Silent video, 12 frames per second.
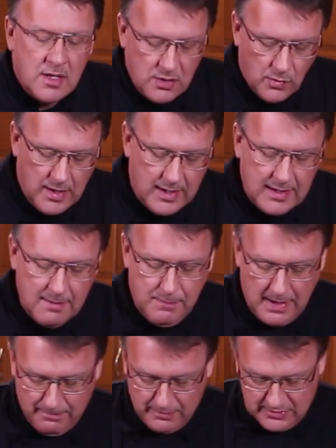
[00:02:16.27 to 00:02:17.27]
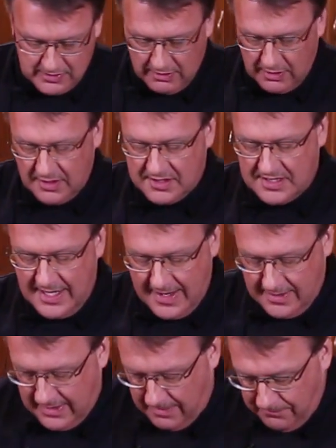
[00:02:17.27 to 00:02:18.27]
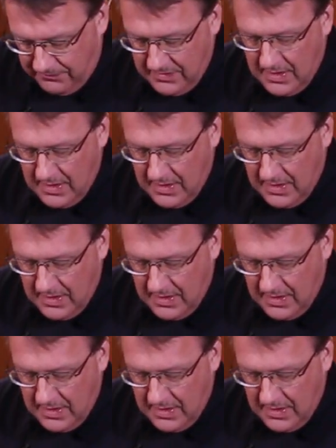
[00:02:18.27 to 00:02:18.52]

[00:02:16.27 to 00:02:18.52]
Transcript: You want to get peppers that are going to stand up.